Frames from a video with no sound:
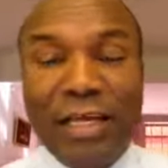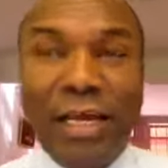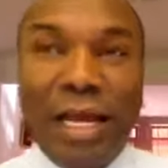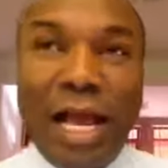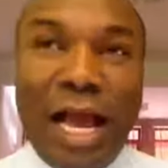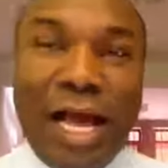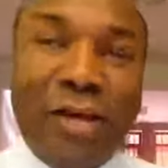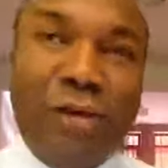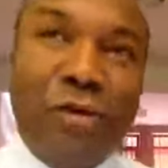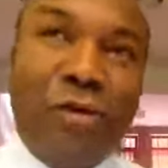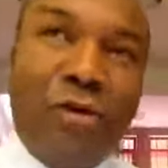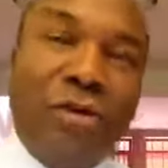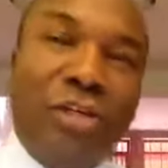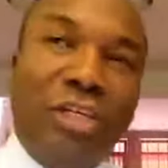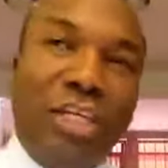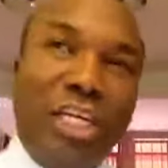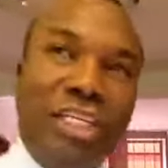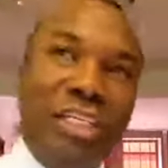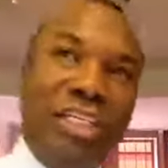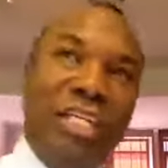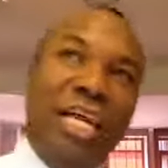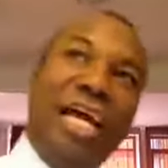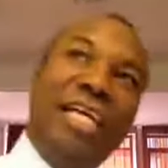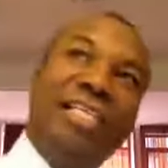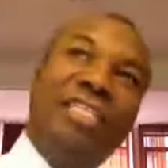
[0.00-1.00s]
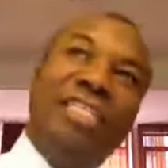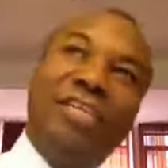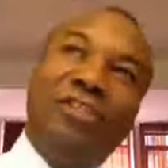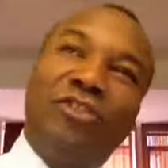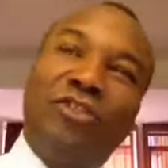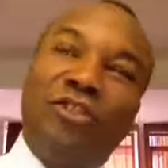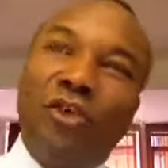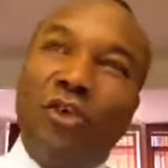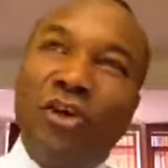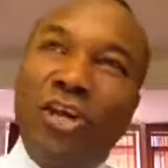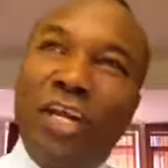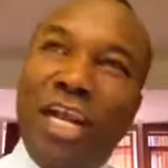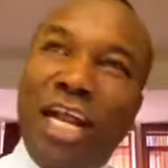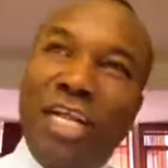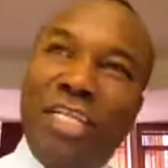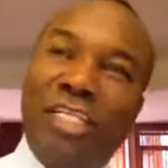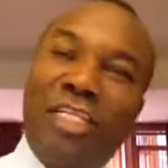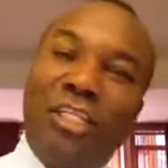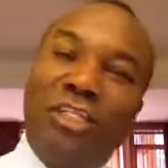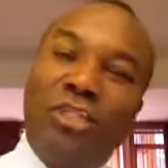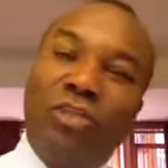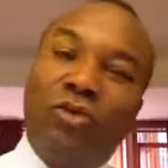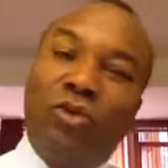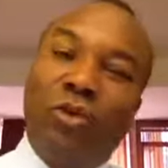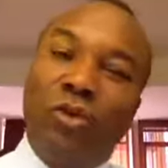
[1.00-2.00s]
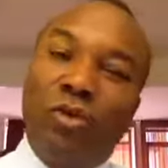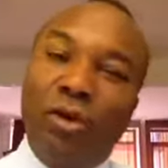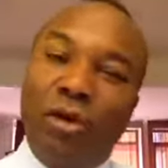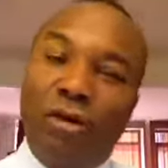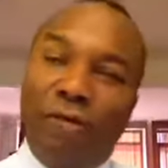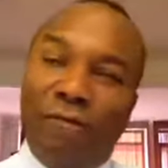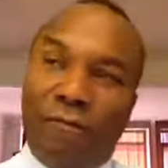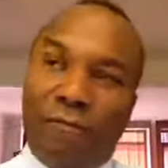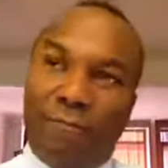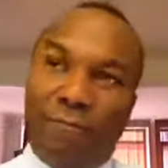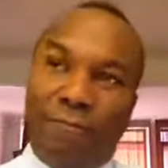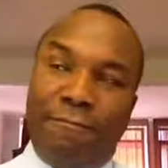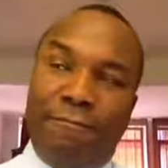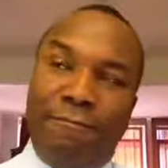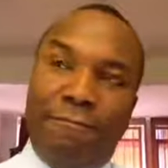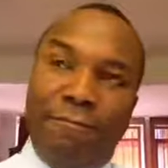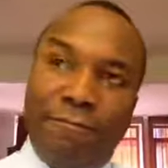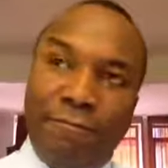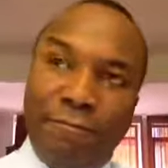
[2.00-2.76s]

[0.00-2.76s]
I don't. There is a story that is told of